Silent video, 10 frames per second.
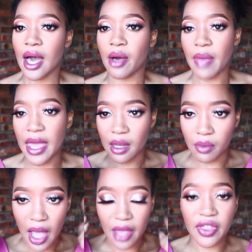
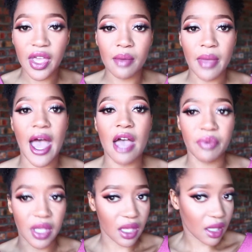I think I'm
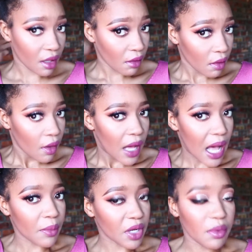happy.
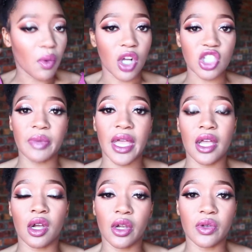I'm going to be watching my
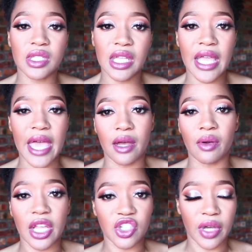hair closely and
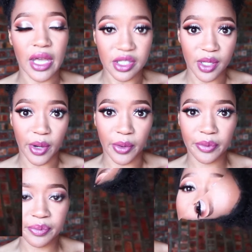I'll let you guys
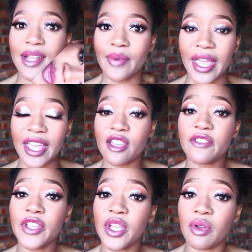know. Anyway,
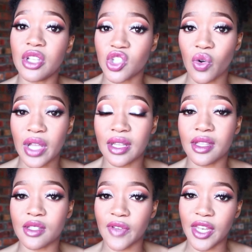if you enjoyed
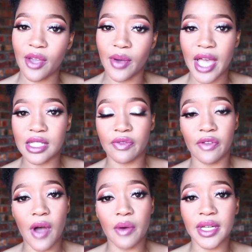this video, guys, if you
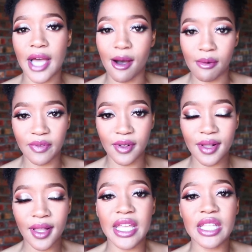found it
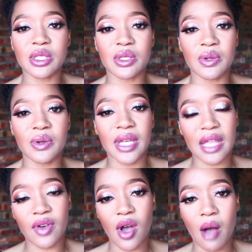helpful, please do
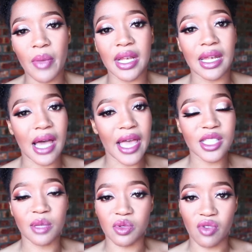leave a comment, like,
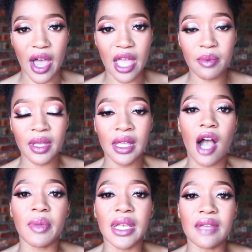subscribe.
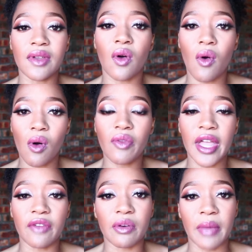I'll be leaving all the
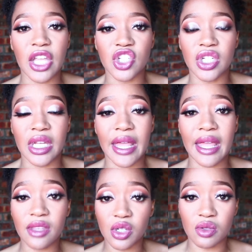information
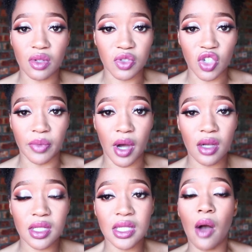in the description
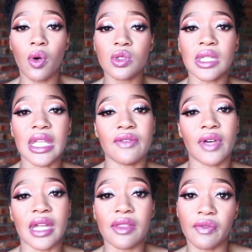box. I'll also leave
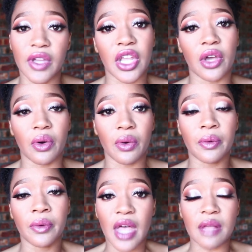another video
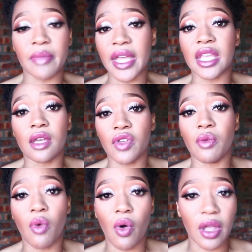that may give you
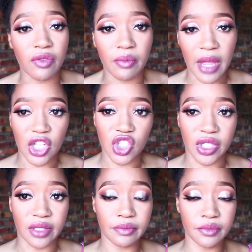more
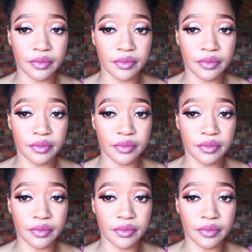information.